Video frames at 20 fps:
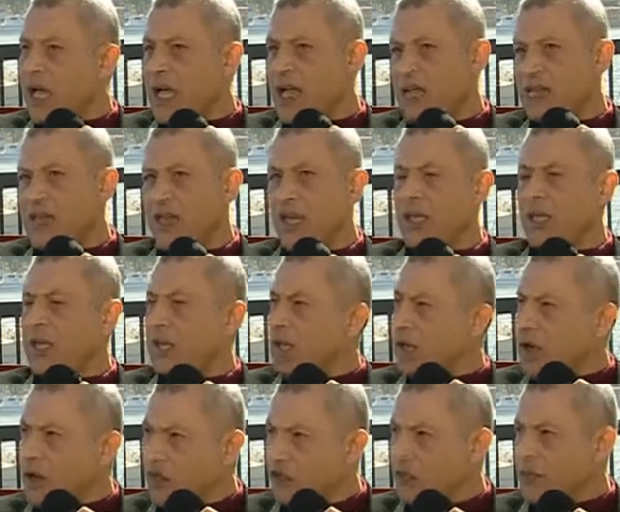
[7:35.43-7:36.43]
I think
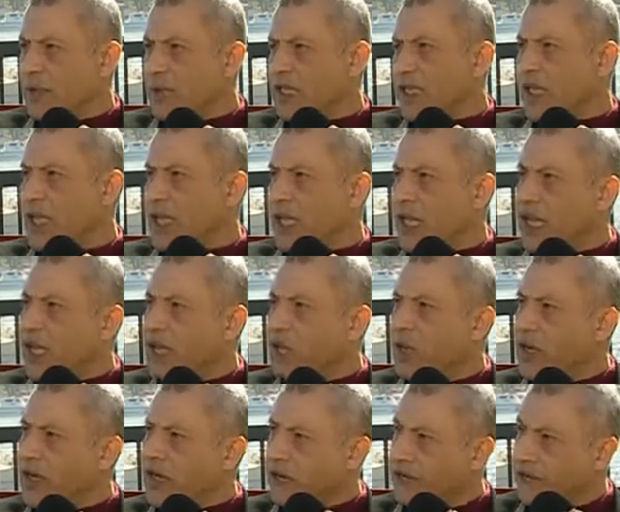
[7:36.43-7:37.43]
automatically it
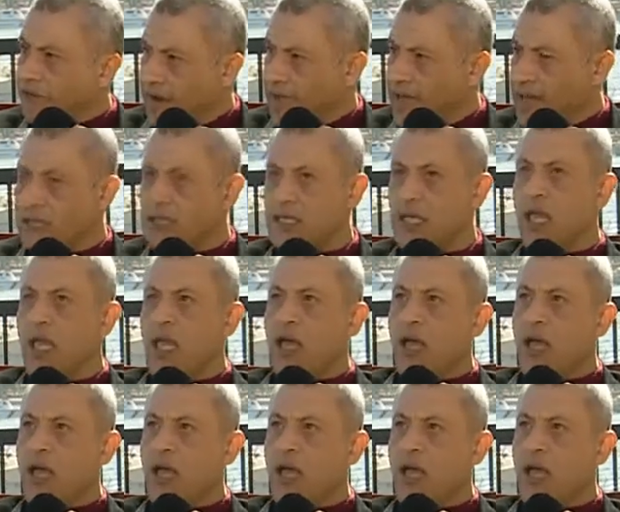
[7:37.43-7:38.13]
will reflect